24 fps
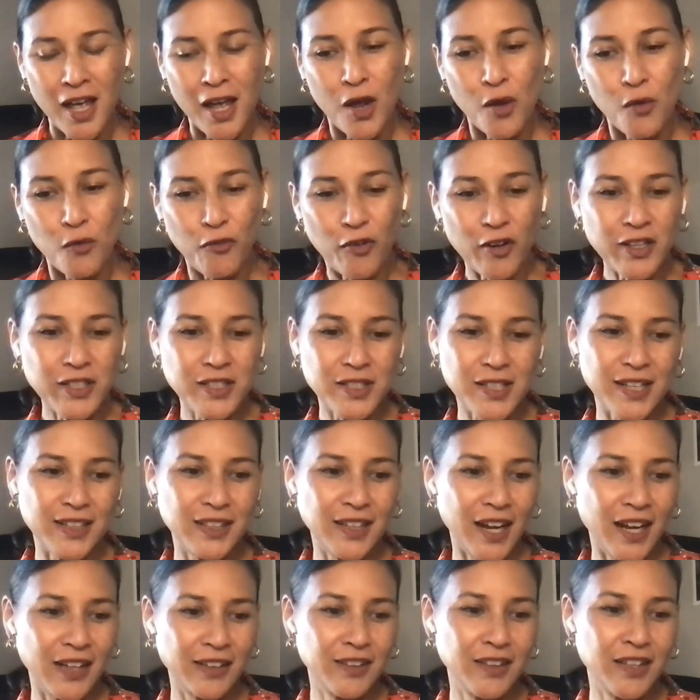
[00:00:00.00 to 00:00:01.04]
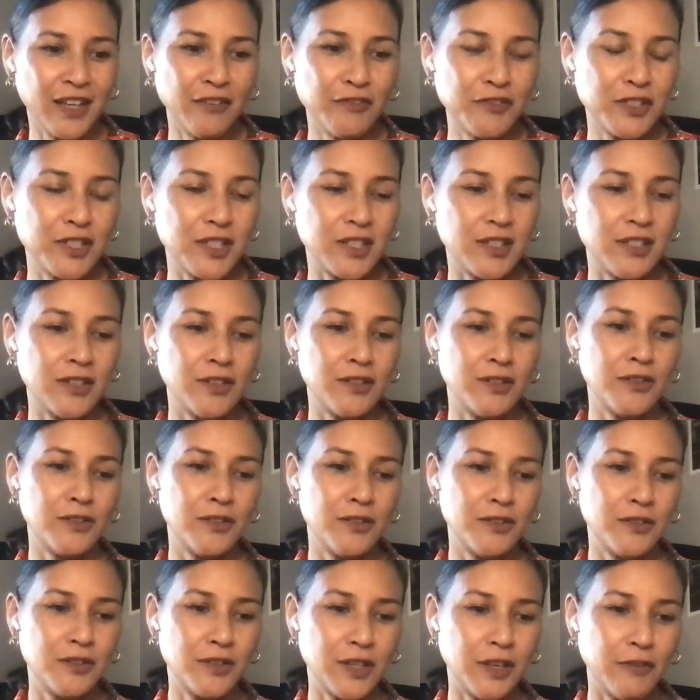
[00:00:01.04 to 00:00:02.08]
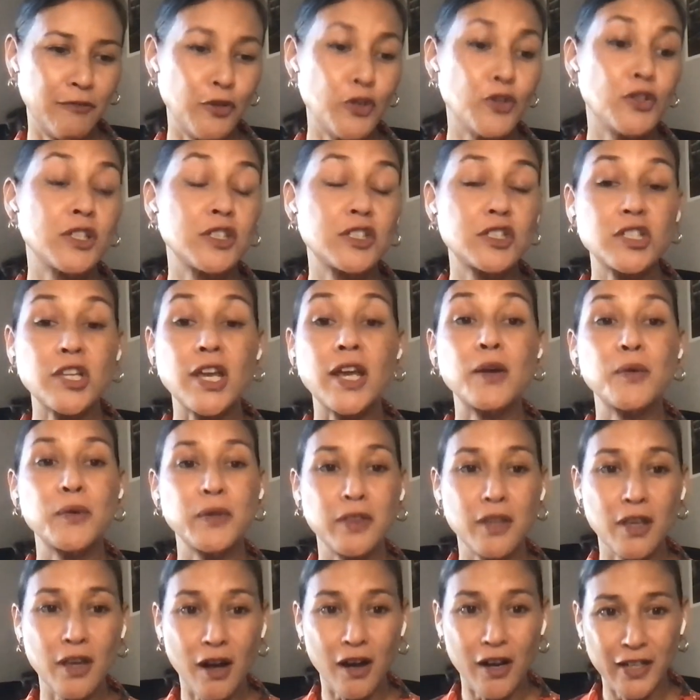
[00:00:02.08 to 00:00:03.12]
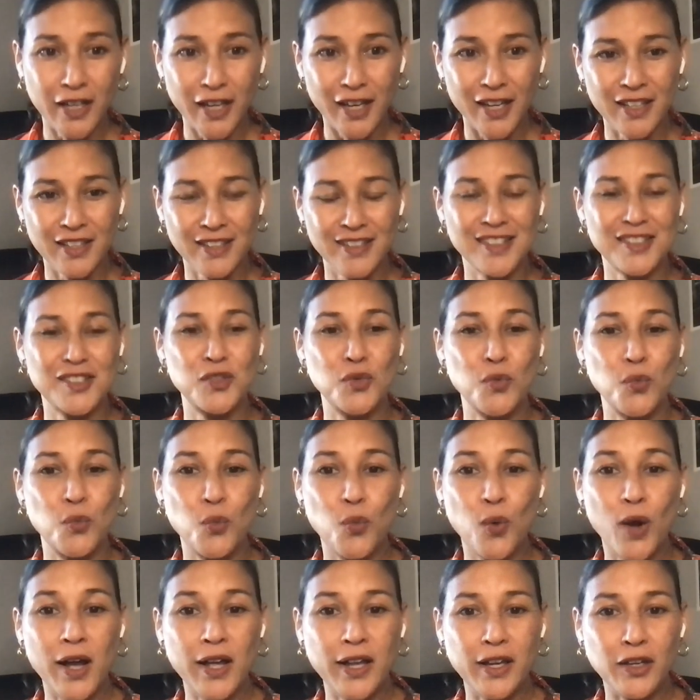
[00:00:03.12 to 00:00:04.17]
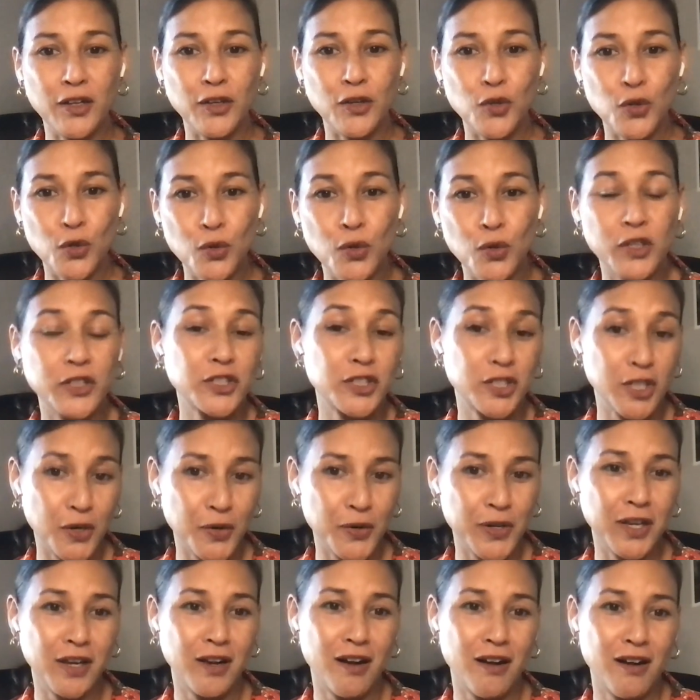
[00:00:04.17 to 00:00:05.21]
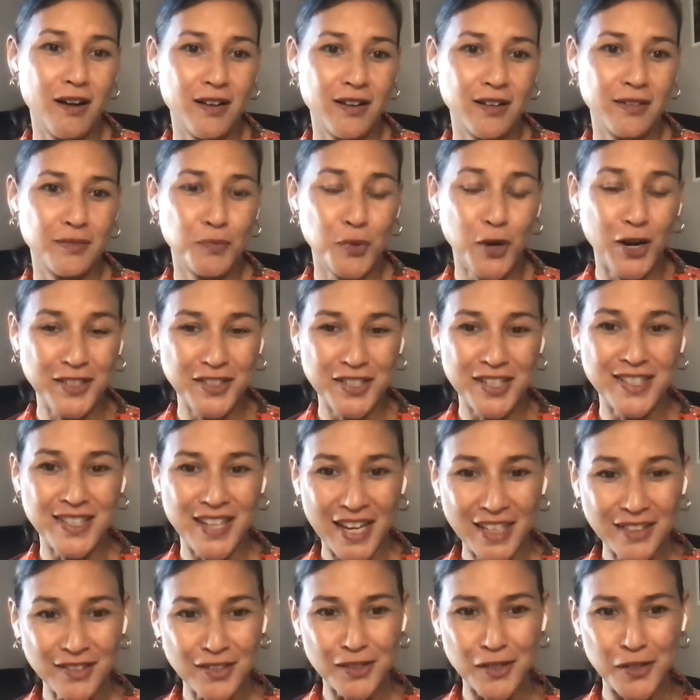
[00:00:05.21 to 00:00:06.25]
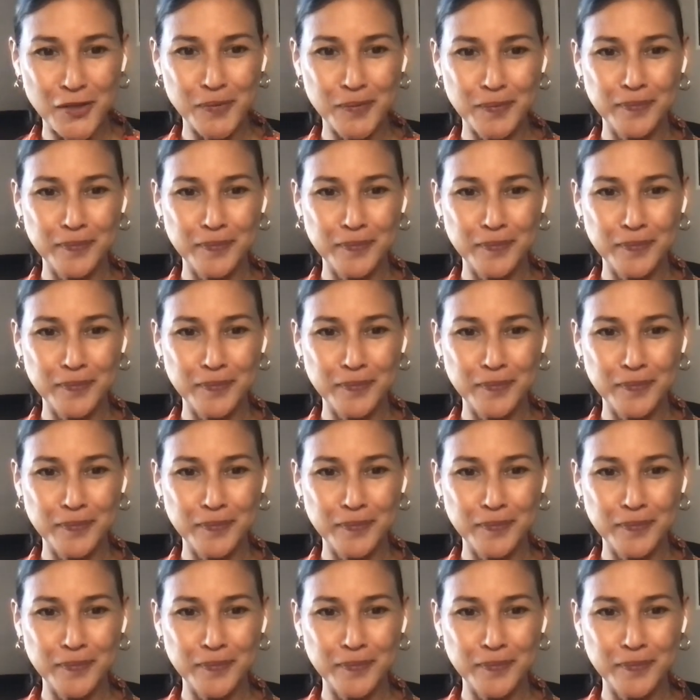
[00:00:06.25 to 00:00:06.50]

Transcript: First, I'd love to, if you could share with the audience what you are showing on Project Antelope.